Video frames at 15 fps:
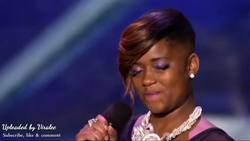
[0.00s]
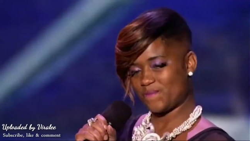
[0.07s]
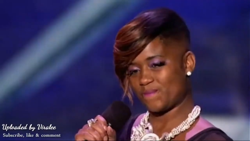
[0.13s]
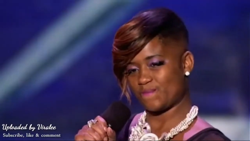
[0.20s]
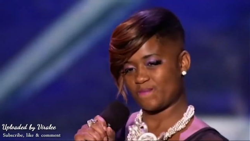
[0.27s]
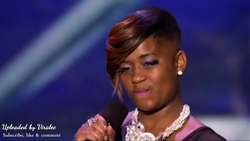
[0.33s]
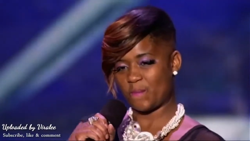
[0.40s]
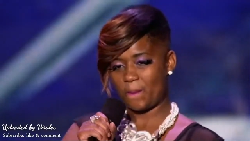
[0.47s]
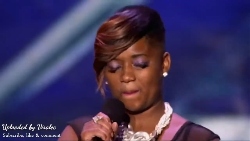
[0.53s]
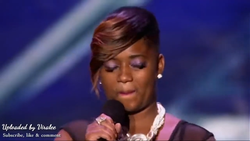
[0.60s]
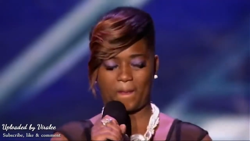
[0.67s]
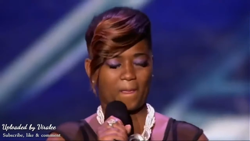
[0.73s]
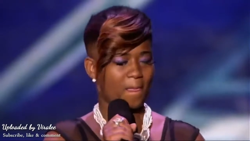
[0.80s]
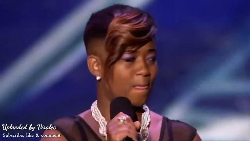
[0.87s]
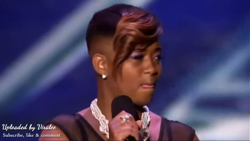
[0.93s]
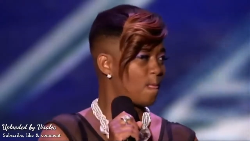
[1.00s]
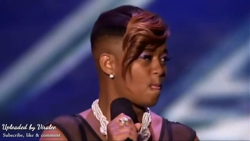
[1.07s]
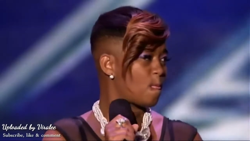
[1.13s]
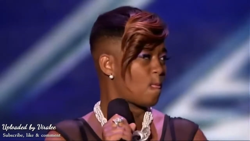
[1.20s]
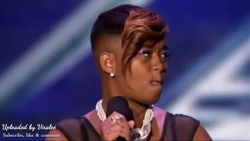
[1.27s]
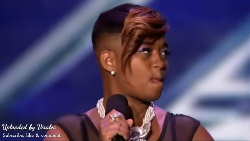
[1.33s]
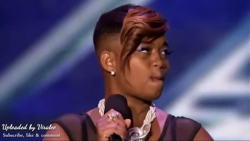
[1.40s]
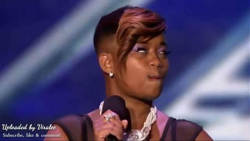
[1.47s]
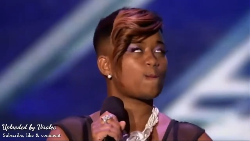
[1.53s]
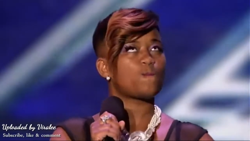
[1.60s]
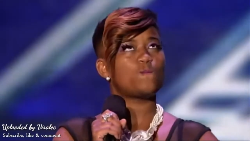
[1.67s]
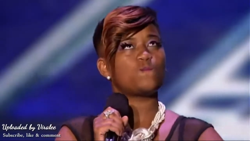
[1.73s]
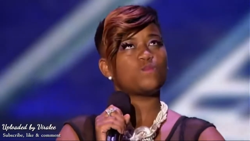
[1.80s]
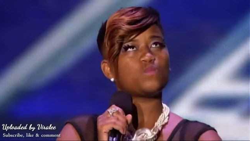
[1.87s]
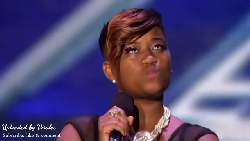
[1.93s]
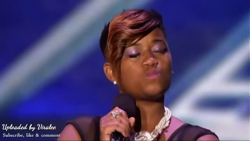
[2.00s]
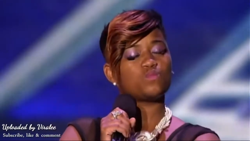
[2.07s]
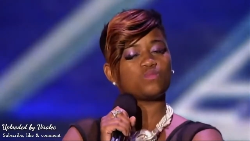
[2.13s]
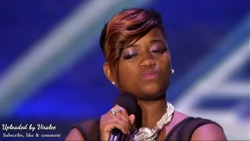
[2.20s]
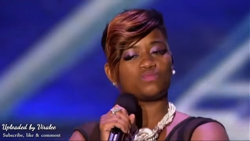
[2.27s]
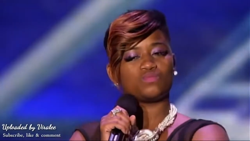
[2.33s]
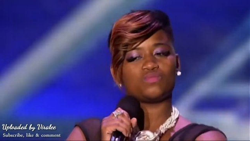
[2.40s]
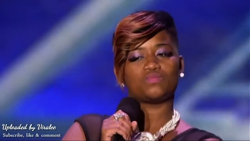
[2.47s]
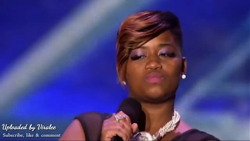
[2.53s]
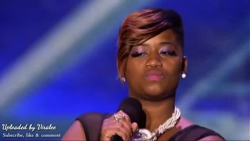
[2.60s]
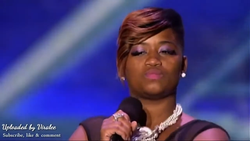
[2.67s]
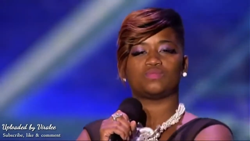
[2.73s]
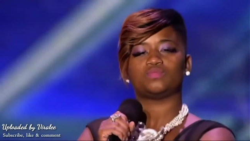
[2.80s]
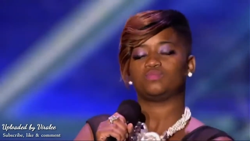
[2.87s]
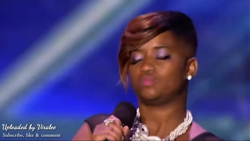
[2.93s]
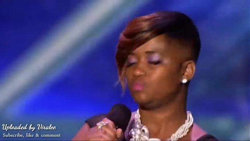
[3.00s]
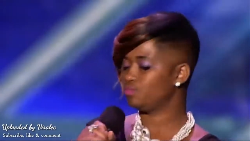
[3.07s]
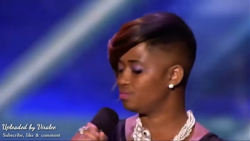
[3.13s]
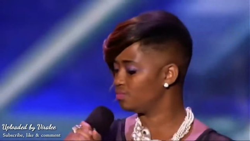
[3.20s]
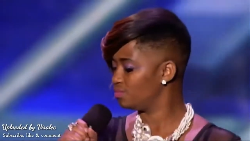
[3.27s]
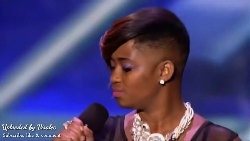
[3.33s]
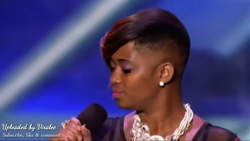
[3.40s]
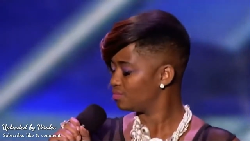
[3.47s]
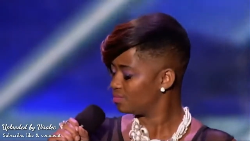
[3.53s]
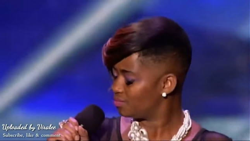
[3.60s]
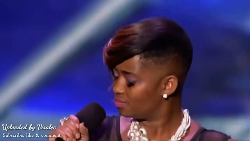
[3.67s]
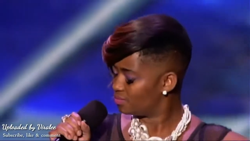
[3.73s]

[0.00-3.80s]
No one is speaking in this clip.